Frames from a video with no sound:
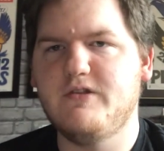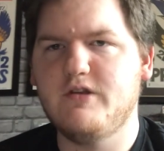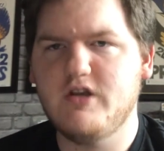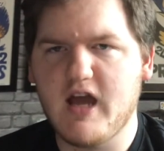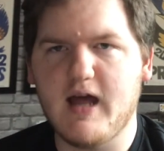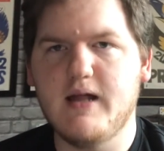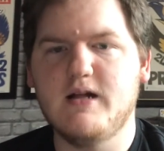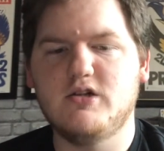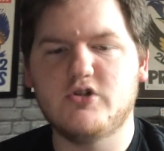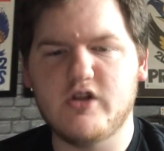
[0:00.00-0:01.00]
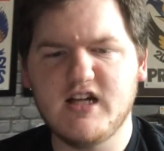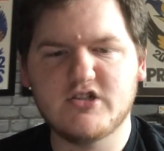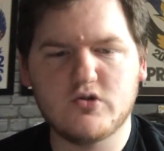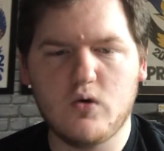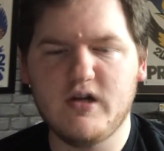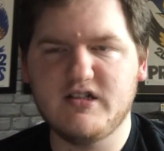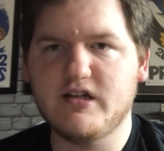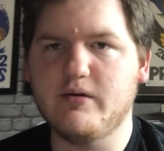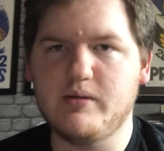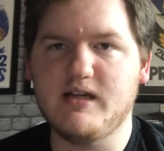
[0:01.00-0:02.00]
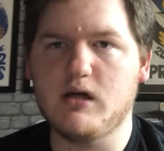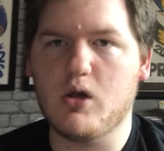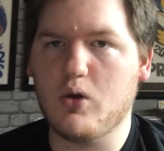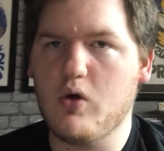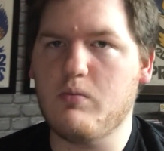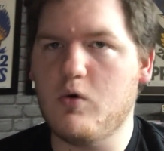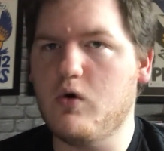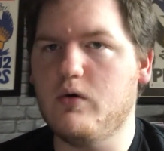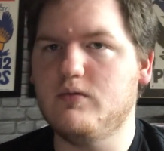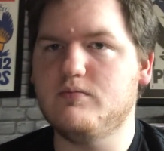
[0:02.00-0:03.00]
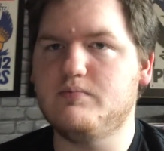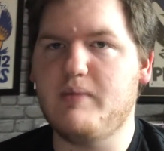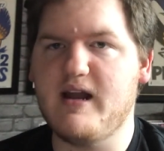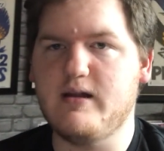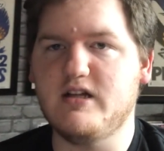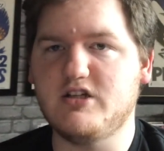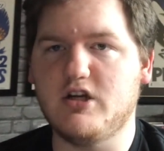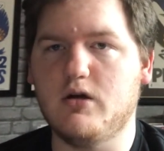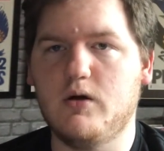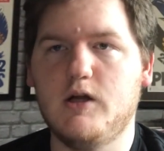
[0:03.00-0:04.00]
Yeah, so their squad is going to be a lot more better this year.